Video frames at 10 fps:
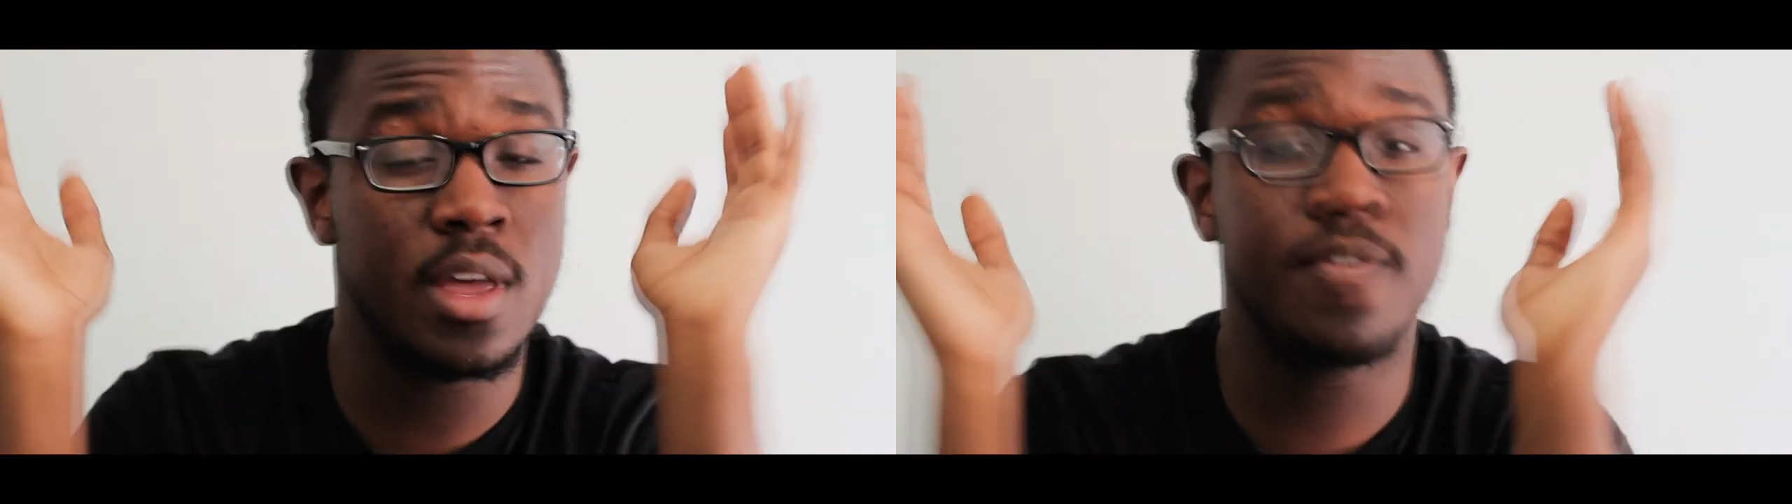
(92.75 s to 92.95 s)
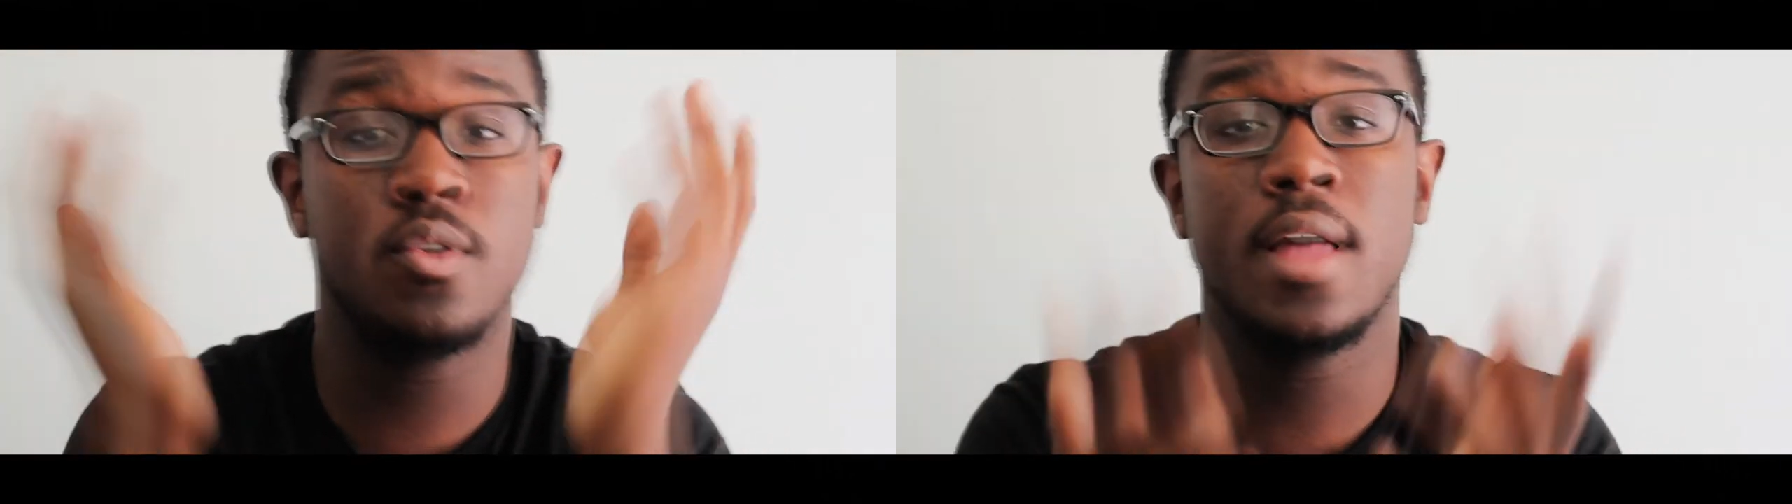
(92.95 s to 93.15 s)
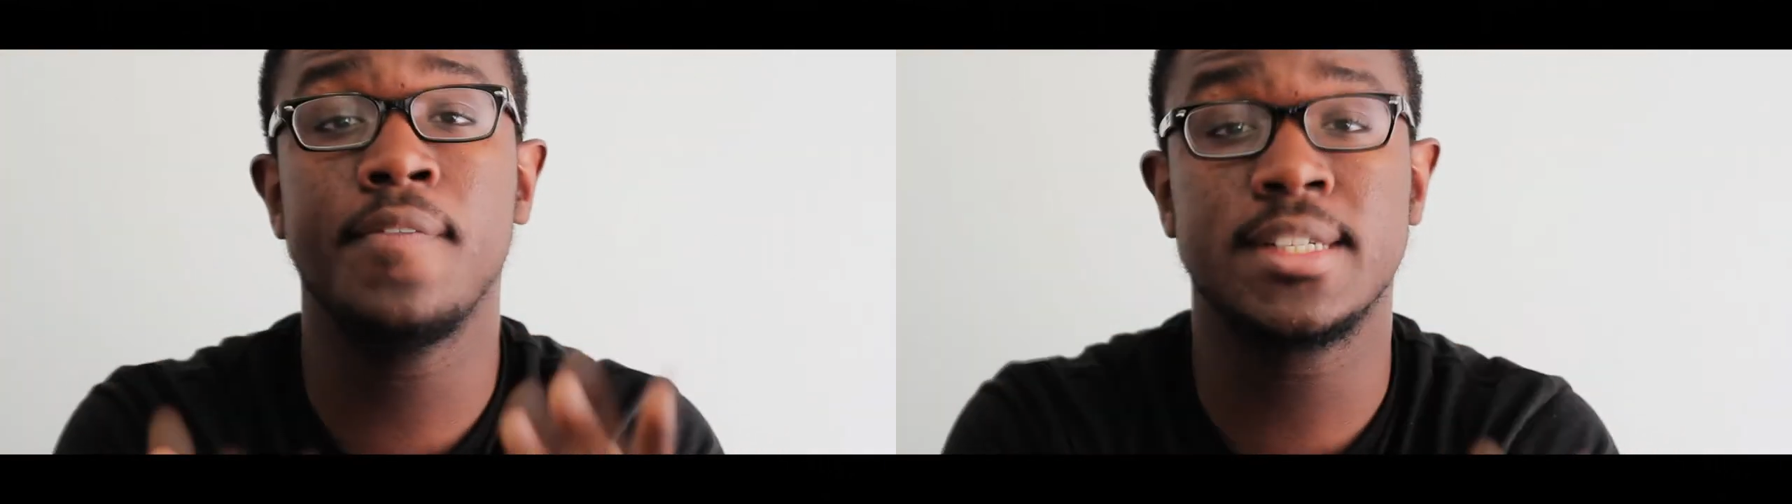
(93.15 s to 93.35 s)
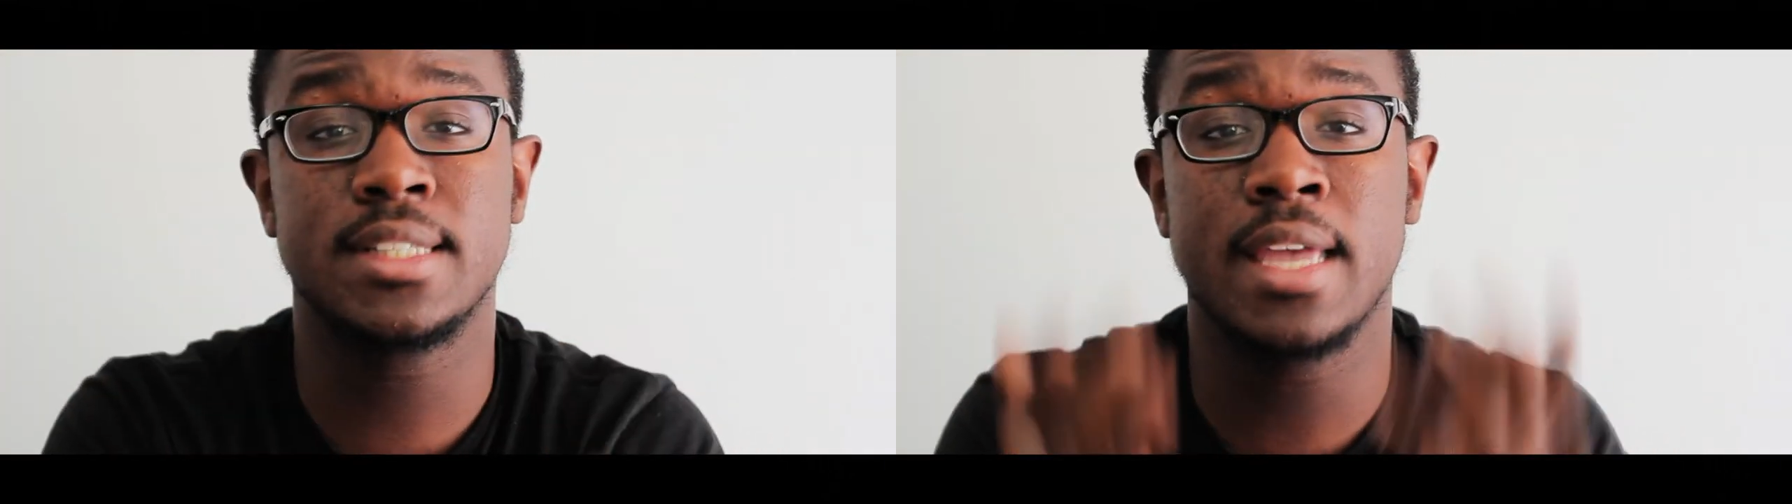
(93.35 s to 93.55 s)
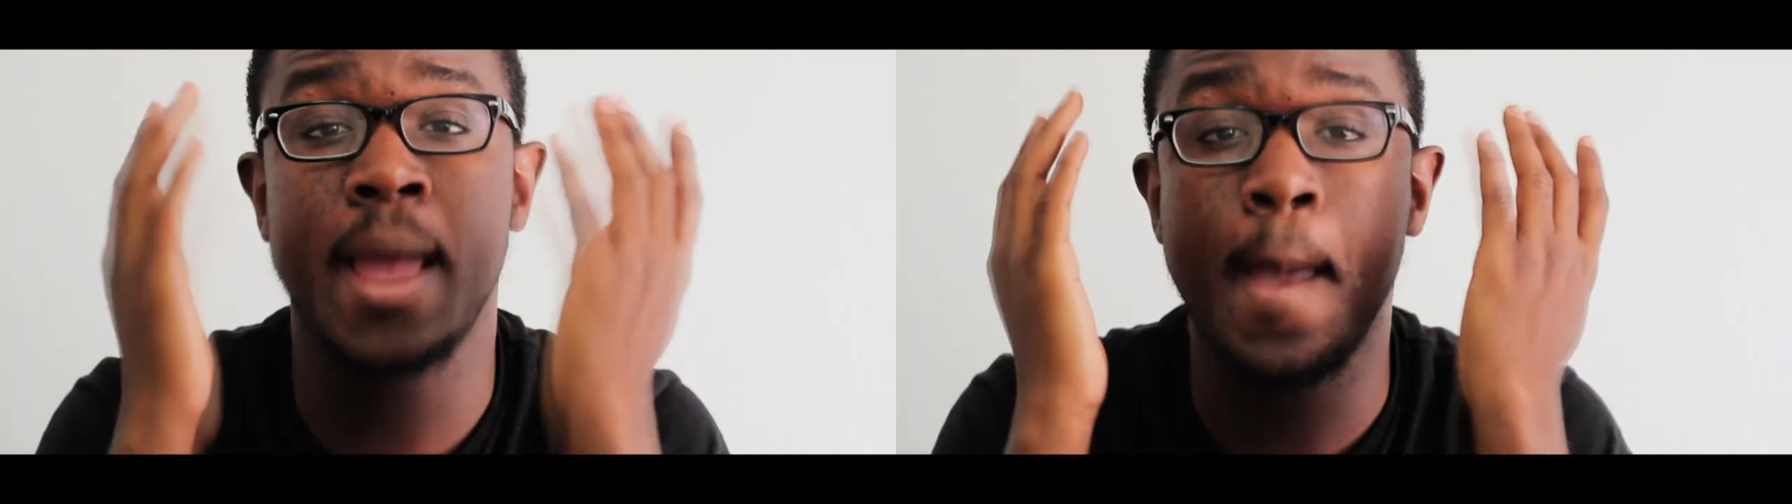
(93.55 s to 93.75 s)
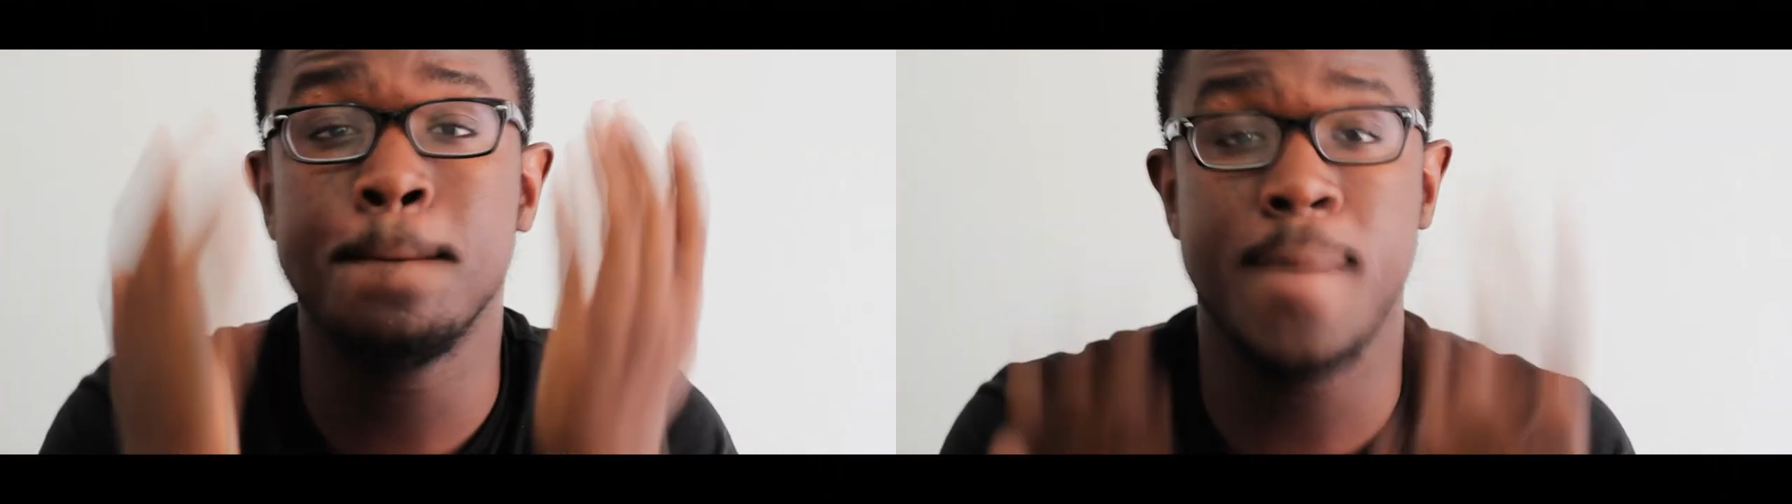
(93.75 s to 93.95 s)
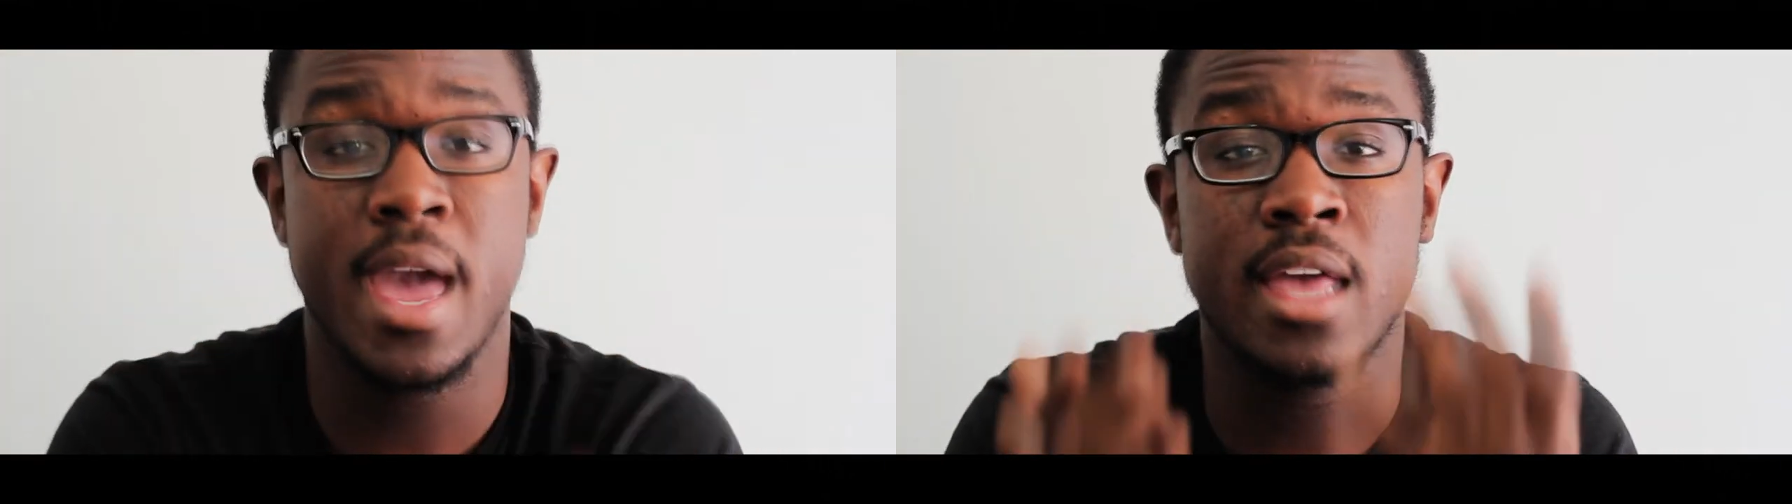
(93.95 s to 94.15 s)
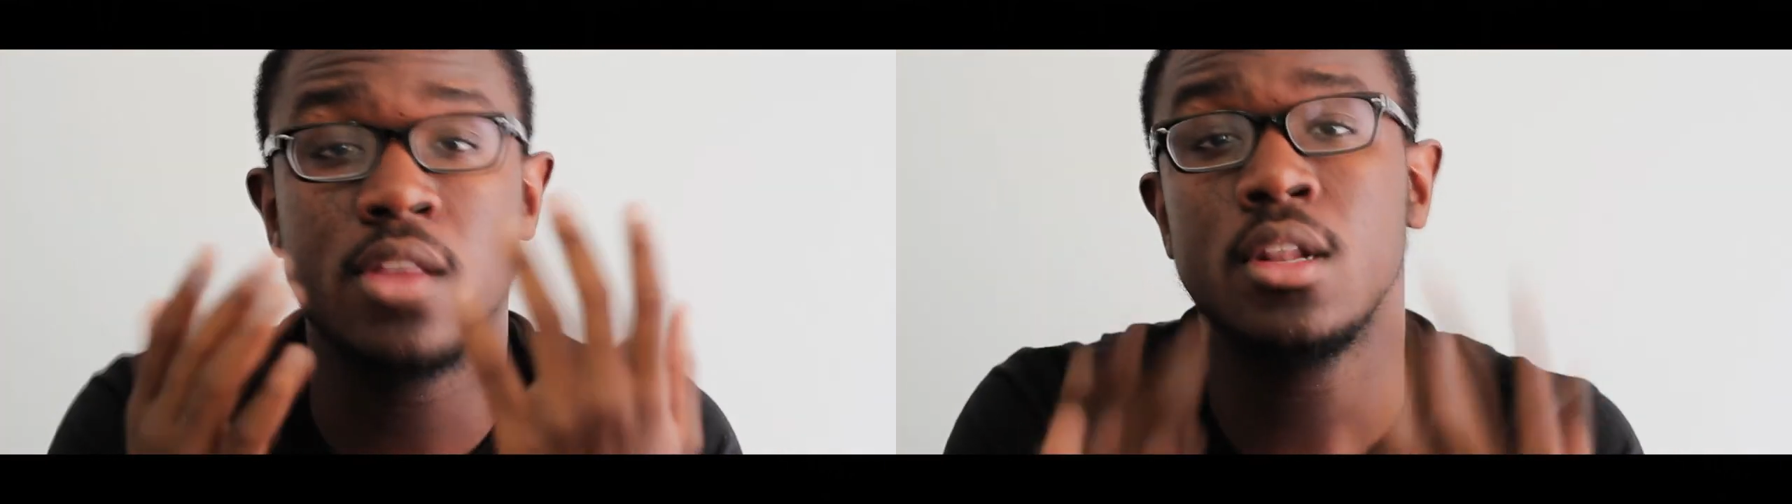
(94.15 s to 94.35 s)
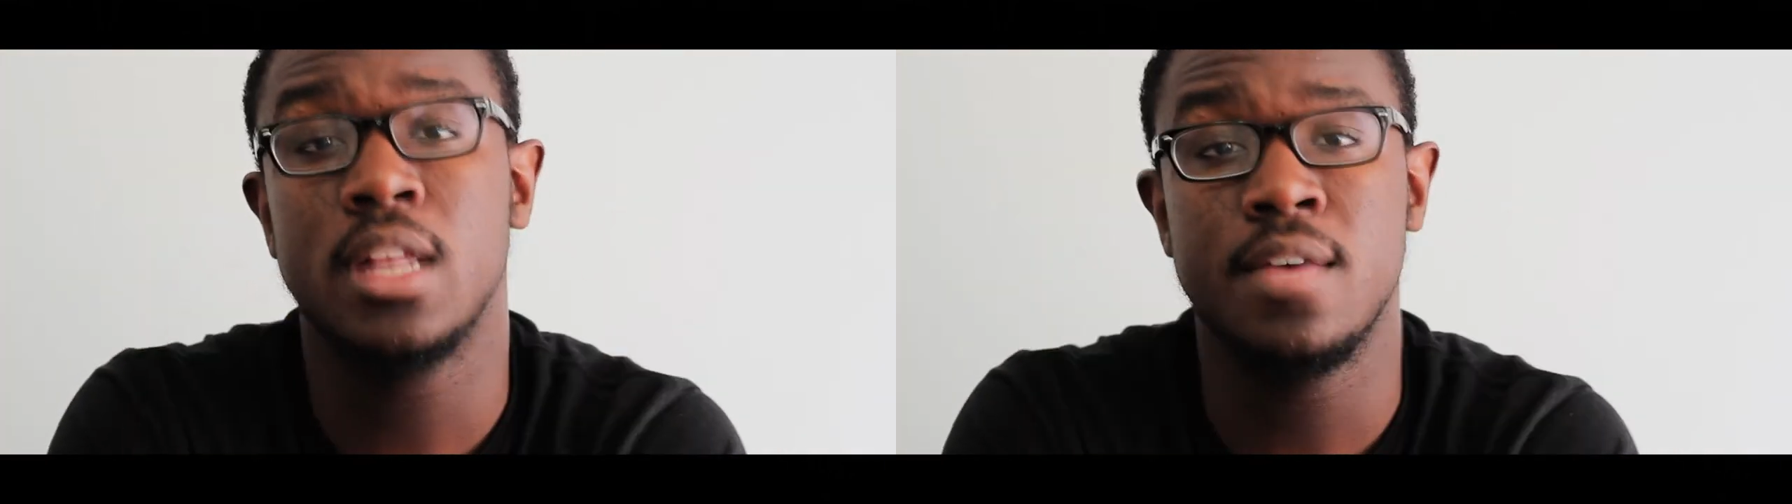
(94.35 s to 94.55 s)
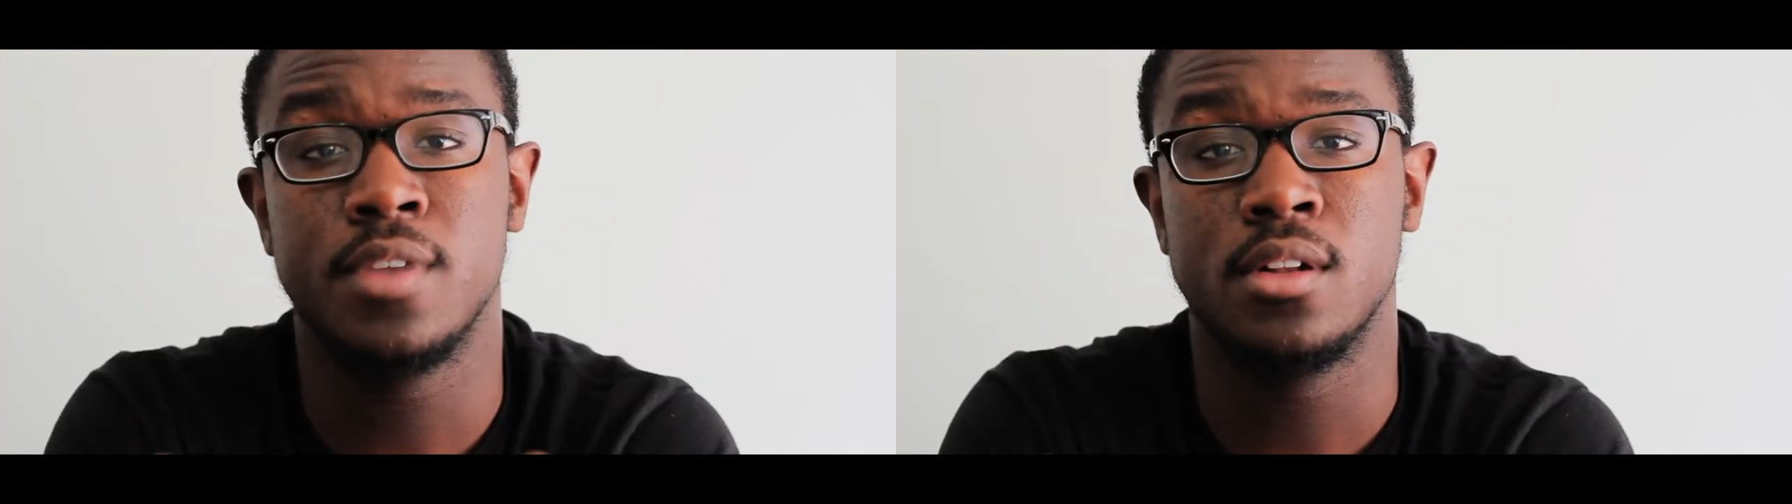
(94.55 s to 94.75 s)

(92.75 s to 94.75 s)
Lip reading: if you love to sing, make it your living.